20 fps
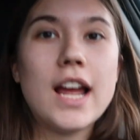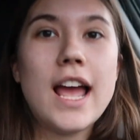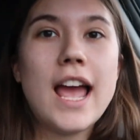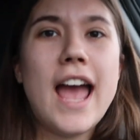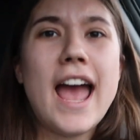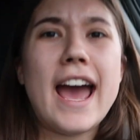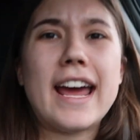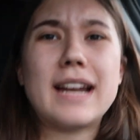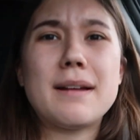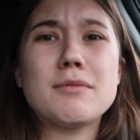
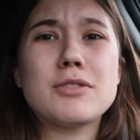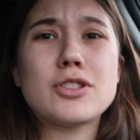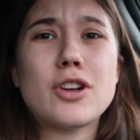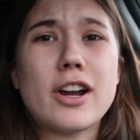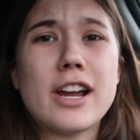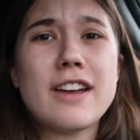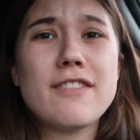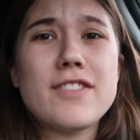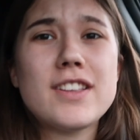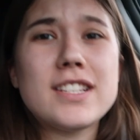and I'm
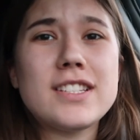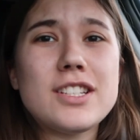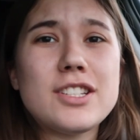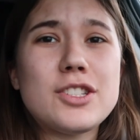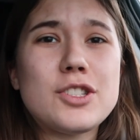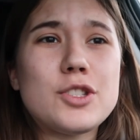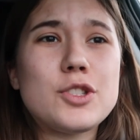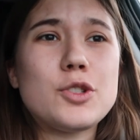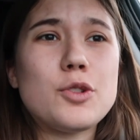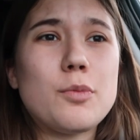sorry if this
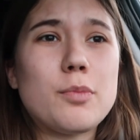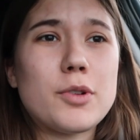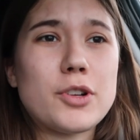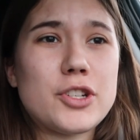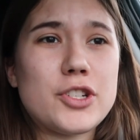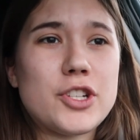is super